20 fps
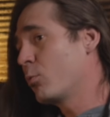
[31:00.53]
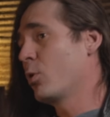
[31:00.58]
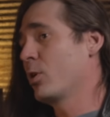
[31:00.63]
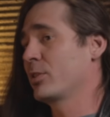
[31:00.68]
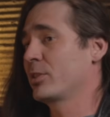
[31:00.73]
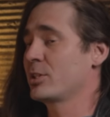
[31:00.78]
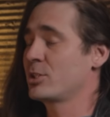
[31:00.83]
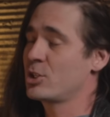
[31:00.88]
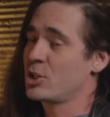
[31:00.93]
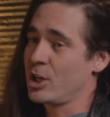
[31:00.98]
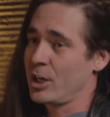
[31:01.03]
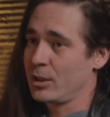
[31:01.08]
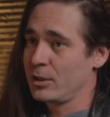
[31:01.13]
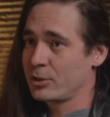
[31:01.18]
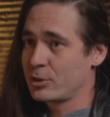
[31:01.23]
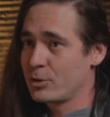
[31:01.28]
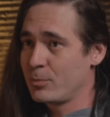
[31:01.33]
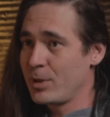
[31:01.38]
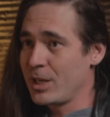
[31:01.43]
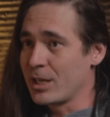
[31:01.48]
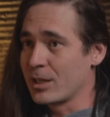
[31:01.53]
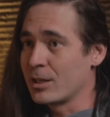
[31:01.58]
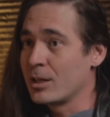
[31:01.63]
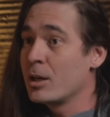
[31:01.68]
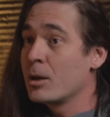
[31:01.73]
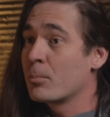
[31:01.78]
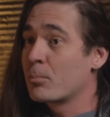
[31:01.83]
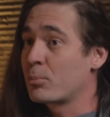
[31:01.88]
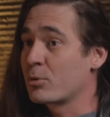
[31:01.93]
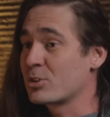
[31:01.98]
want this channel to be.
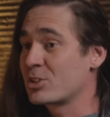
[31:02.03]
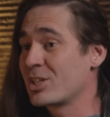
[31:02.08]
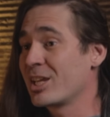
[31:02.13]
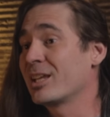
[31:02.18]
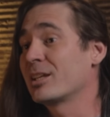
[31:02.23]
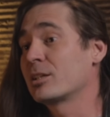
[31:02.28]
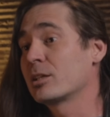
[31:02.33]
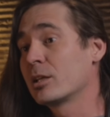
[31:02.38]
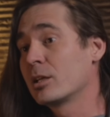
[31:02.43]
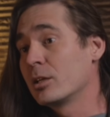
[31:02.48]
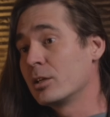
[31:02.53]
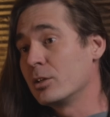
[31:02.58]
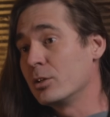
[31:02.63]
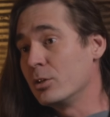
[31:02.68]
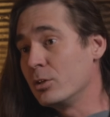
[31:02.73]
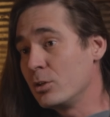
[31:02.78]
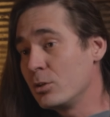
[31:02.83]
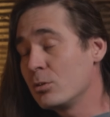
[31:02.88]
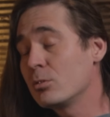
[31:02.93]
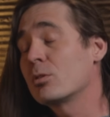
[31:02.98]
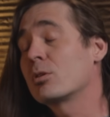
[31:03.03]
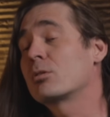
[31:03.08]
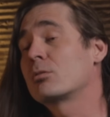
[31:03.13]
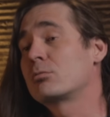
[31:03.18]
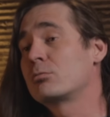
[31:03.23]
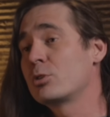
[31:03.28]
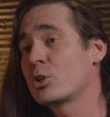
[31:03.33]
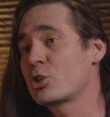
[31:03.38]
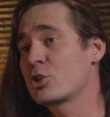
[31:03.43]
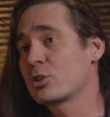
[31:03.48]
Present new
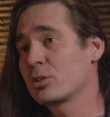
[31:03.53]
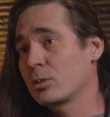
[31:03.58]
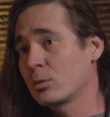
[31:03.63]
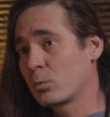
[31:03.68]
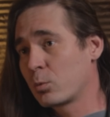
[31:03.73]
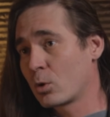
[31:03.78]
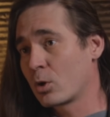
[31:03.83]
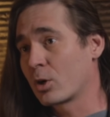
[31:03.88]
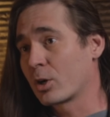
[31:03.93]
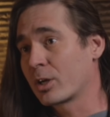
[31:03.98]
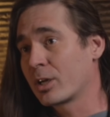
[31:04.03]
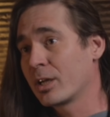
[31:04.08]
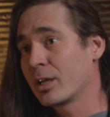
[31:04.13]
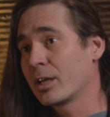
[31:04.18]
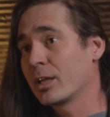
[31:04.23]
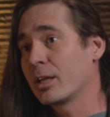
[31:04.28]
original work